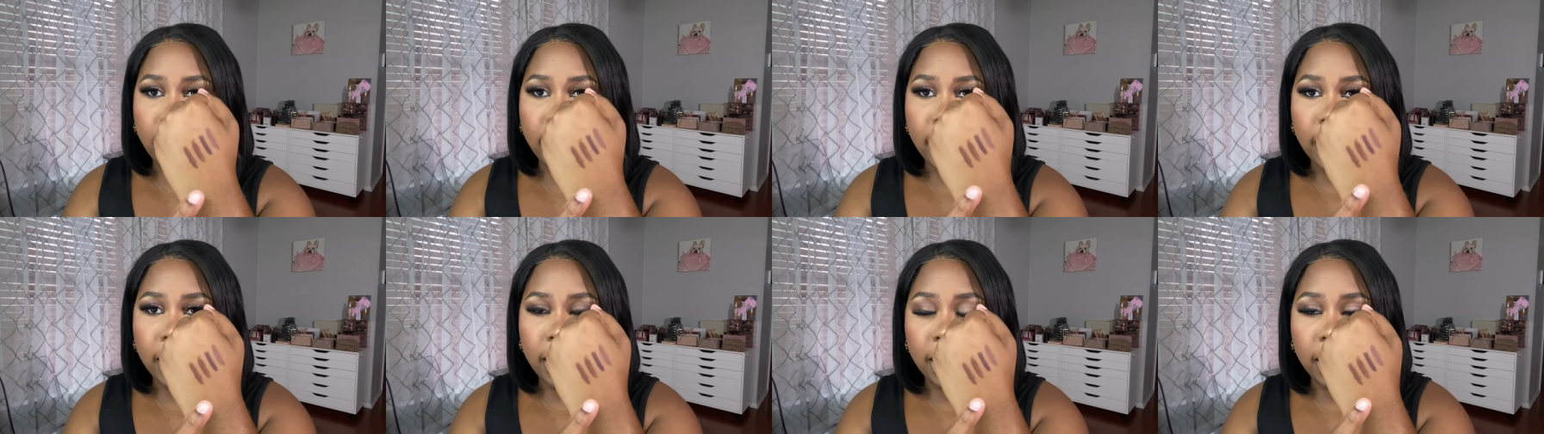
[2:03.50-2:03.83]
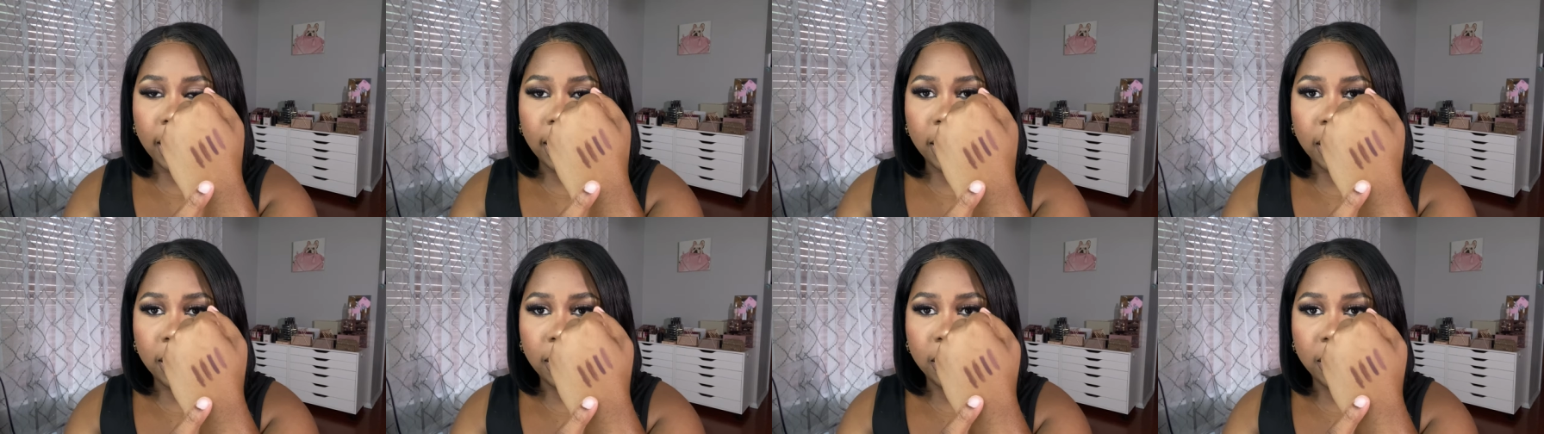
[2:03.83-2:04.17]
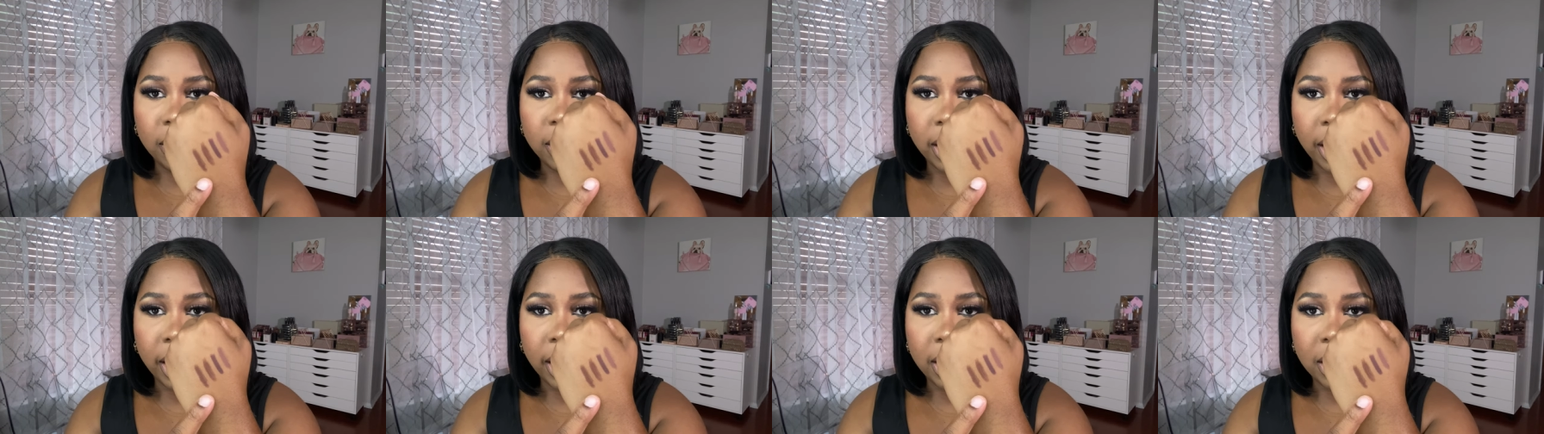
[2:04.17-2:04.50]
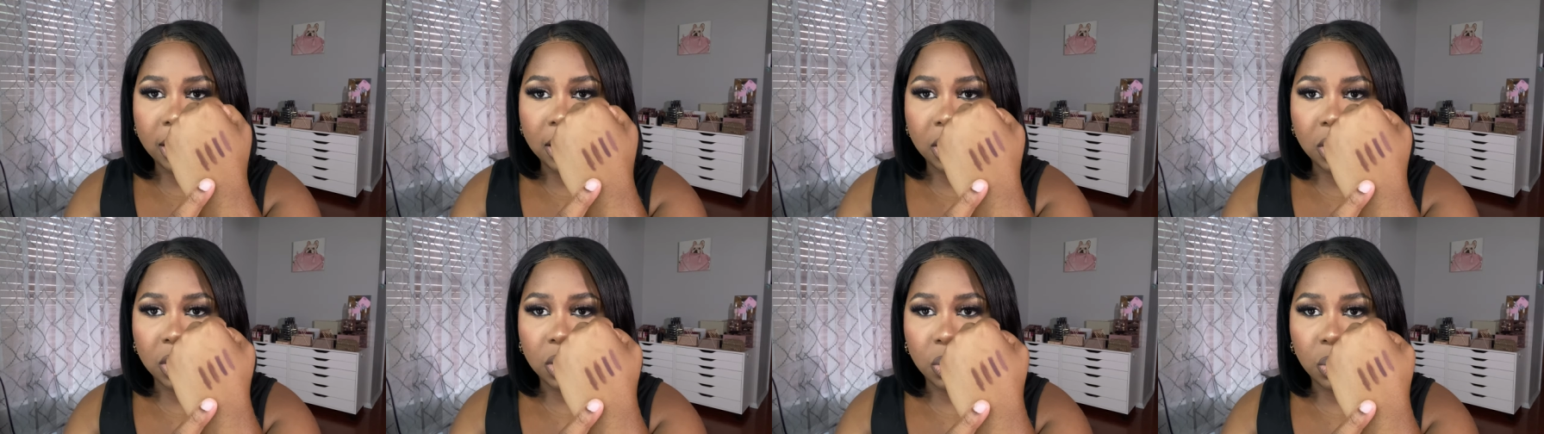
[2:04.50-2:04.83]
And
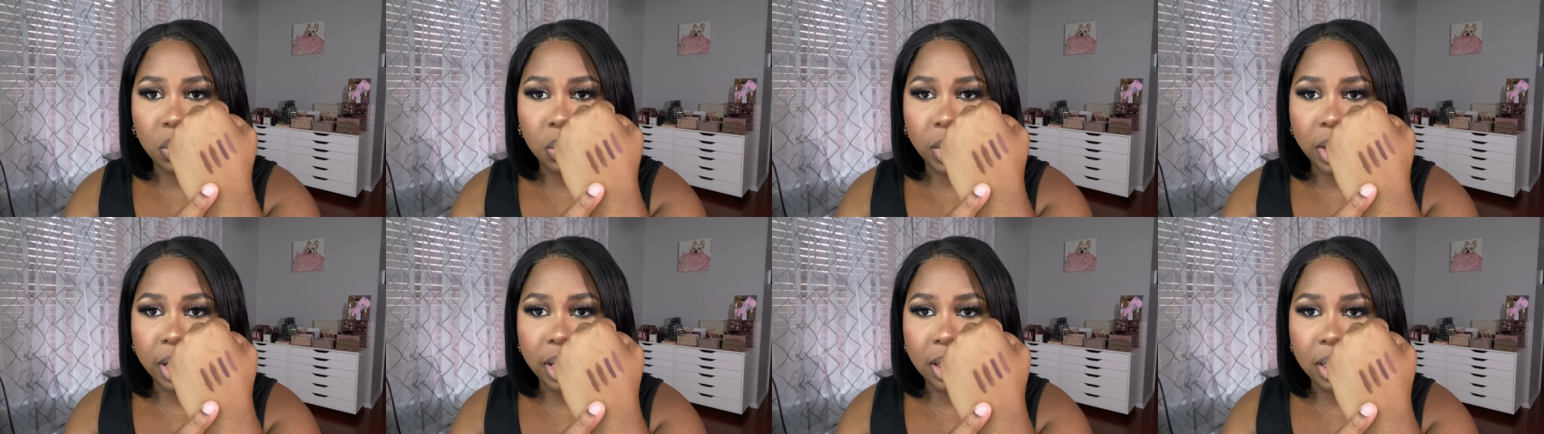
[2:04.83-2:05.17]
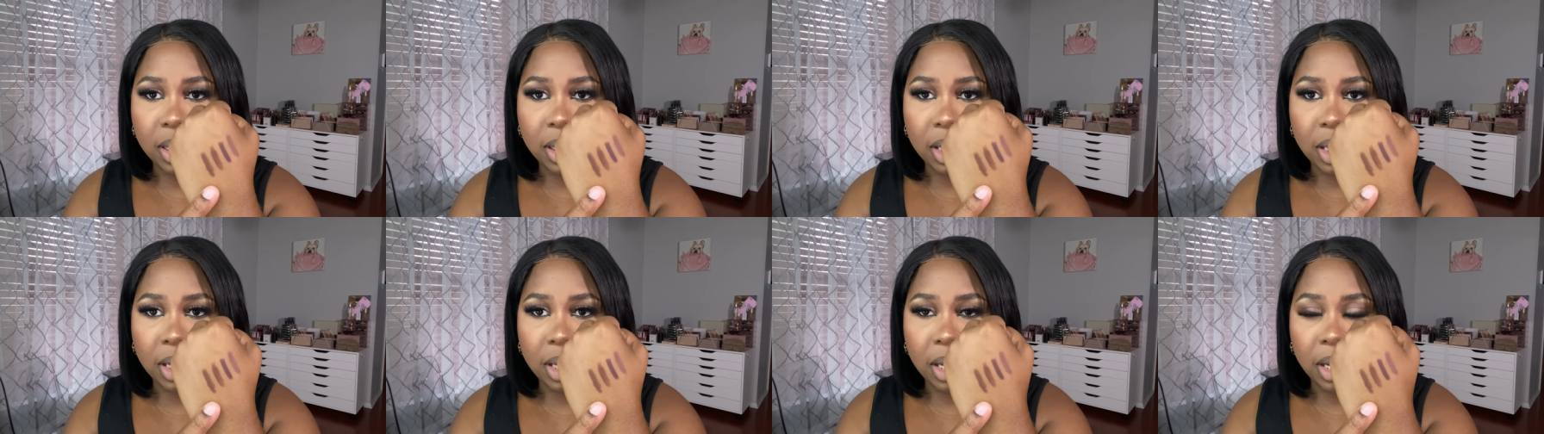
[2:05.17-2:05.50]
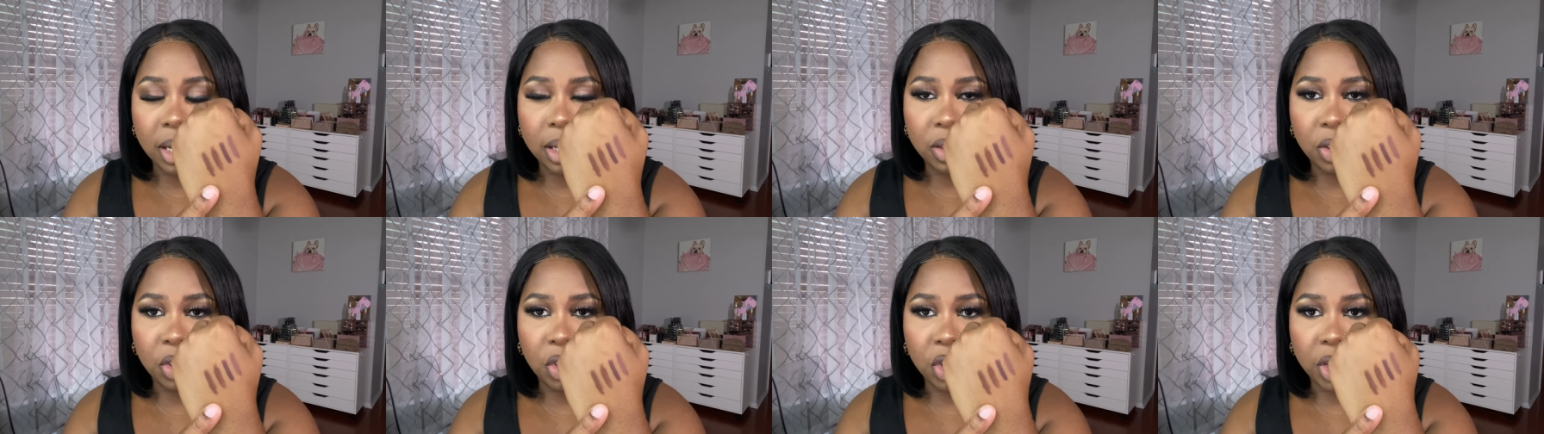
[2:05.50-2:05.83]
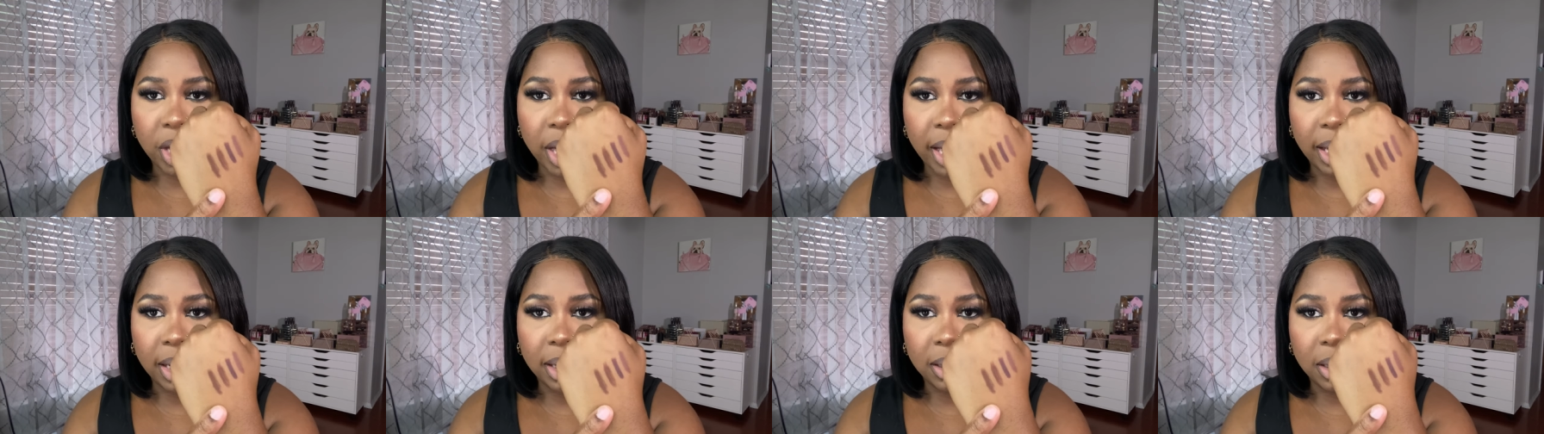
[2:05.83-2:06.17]
that is what the
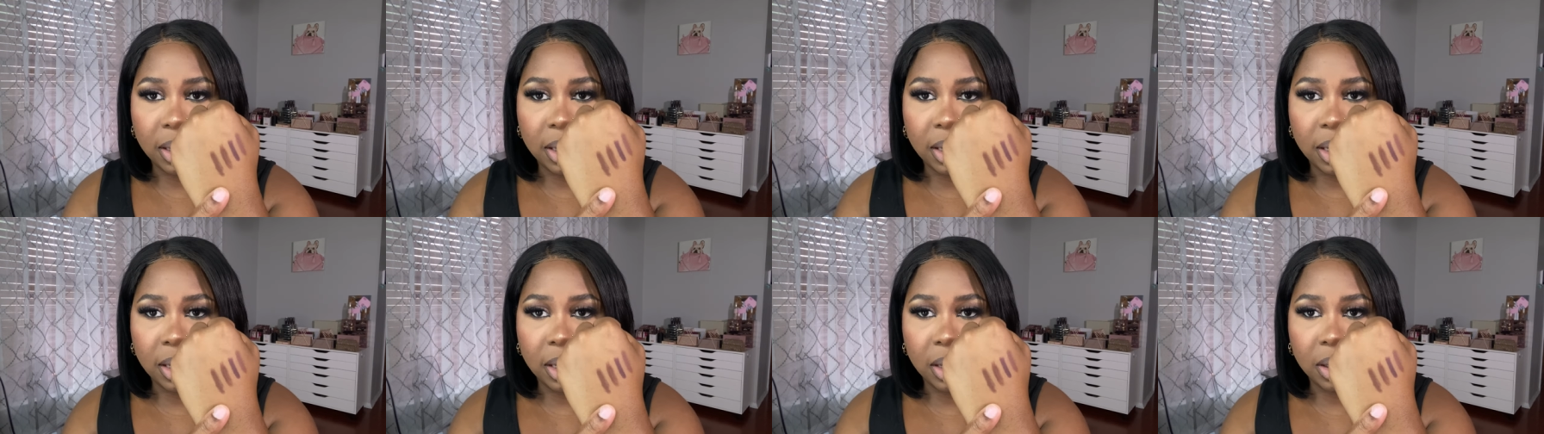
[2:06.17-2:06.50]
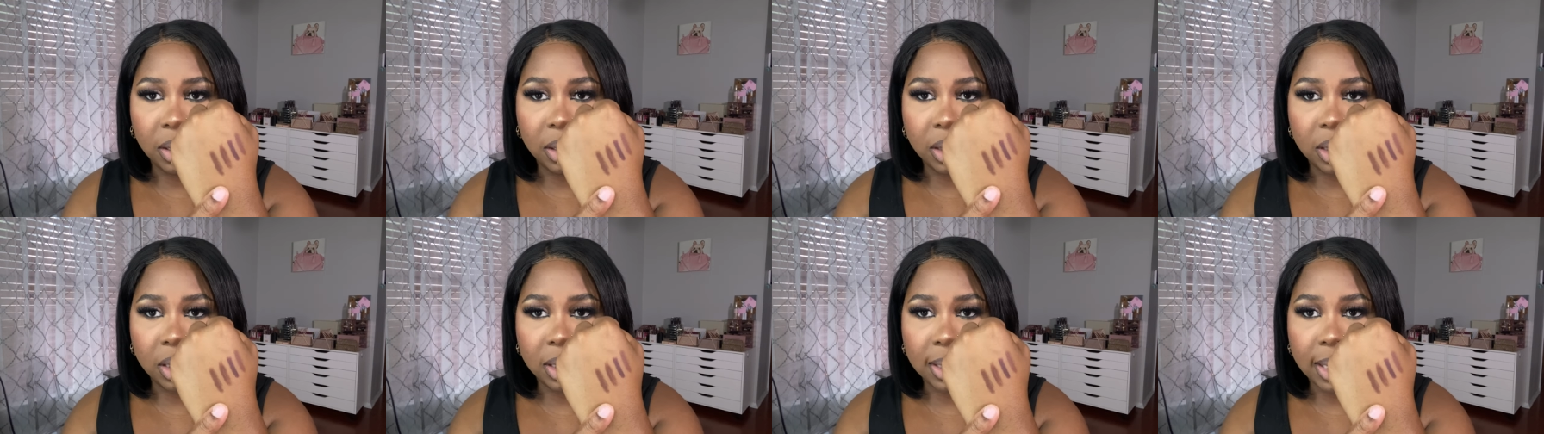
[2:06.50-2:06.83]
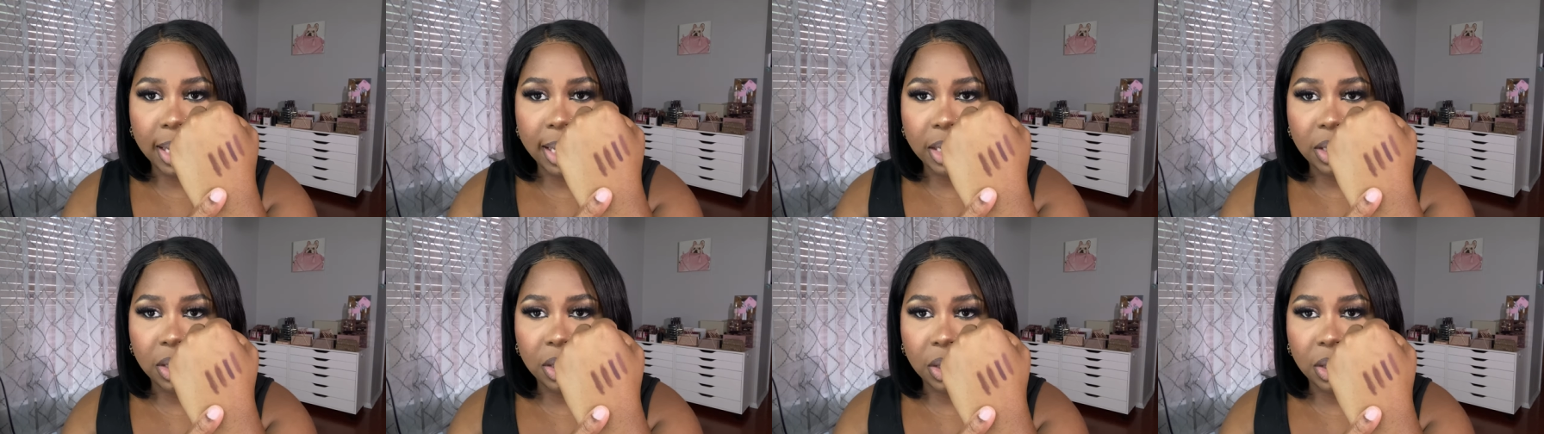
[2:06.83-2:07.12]
Jaclyn looks like.